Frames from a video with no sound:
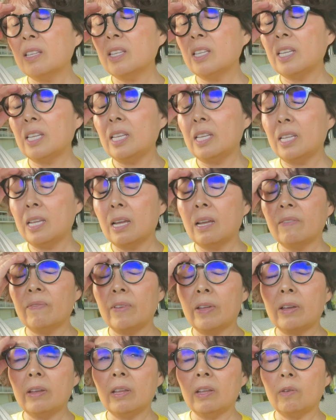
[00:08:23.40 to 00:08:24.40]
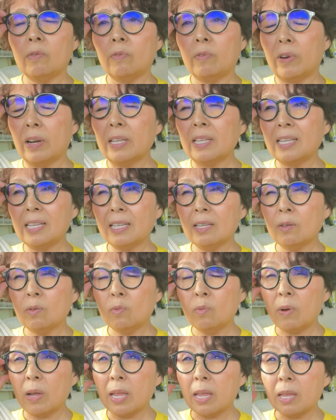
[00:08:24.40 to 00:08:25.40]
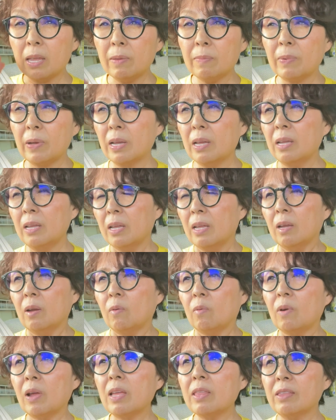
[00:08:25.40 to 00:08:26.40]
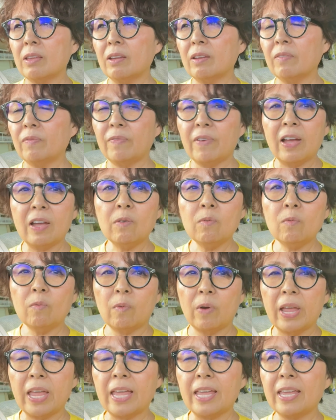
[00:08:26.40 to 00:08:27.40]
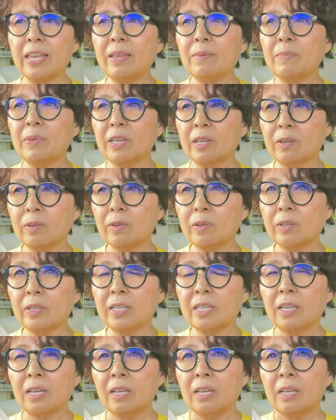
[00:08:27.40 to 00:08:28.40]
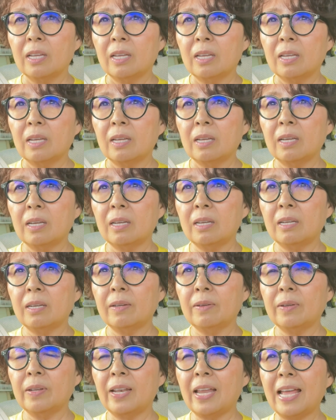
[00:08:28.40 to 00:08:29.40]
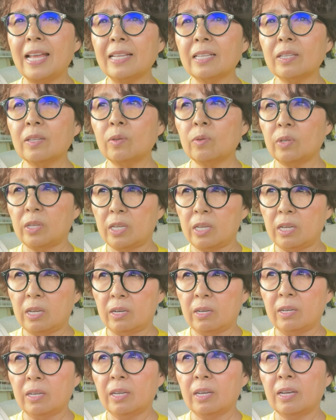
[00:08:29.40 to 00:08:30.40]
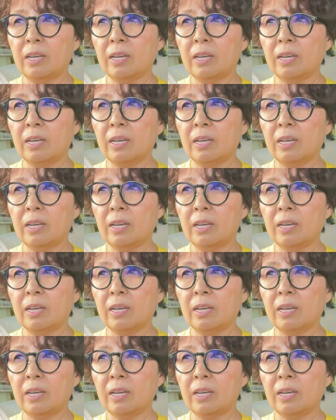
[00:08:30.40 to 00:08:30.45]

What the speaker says: in a very frantic way, but rather fun way, because last year